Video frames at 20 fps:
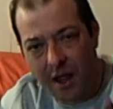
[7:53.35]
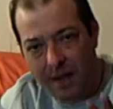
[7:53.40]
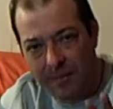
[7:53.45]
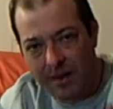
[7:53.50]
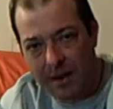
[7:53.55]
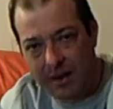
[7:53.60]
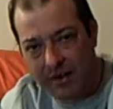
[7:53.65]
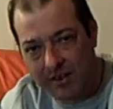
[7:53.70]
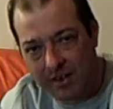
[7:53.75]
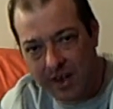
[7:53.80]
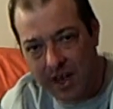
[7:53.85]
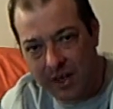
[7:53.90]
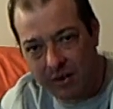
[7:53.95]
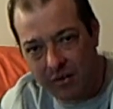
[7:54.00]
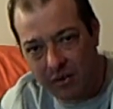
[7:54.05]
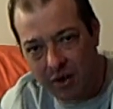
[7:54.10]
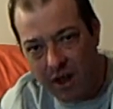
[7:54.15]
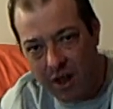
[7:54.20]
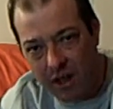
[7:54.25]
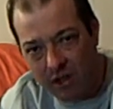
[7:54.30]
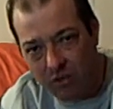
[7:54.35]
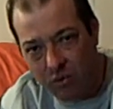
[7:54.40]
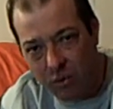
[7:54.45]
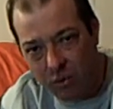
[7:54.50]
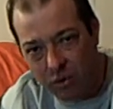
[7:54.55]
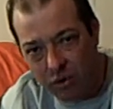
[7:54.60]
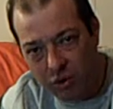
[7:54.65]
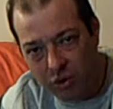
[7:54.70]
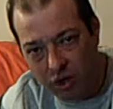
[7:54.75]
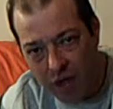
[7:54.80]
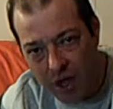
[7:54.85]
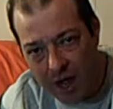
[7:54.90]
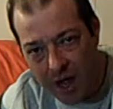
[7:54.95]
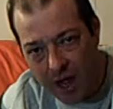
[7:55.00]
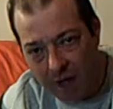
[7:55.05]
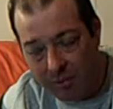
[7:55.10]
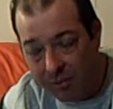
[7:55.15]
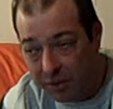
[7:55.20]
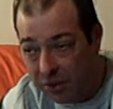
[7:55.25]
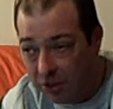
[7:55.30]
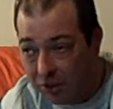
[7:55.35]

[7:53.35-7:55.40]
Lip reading: I'm not saying they're not doing their job,